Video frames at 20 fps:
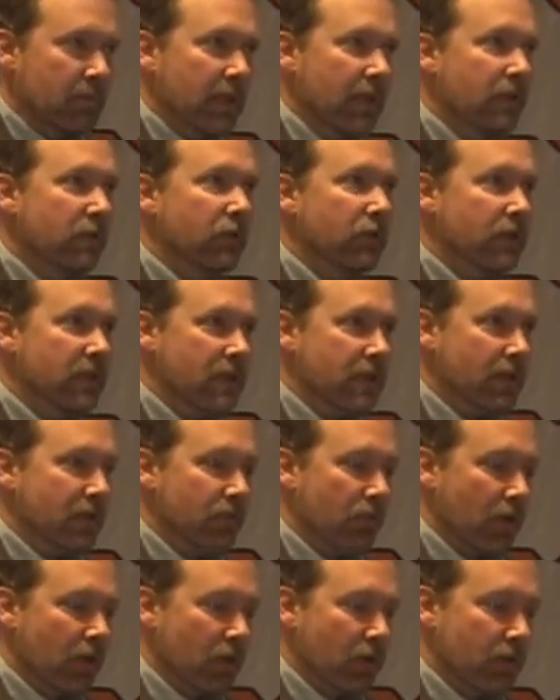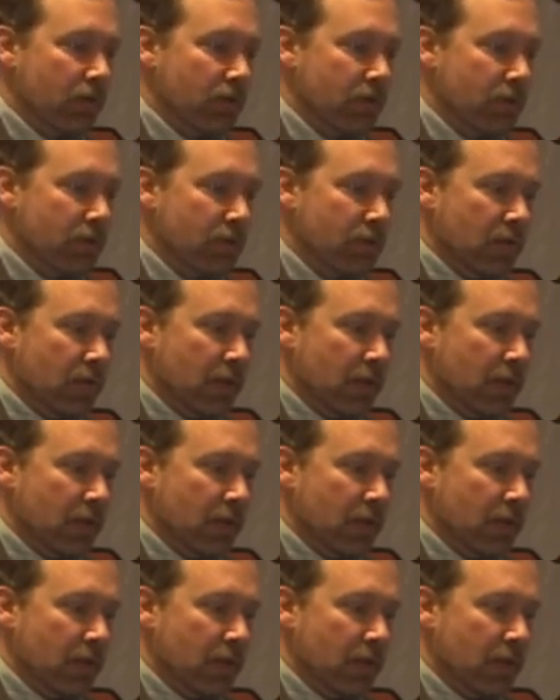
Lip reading: interesting rows,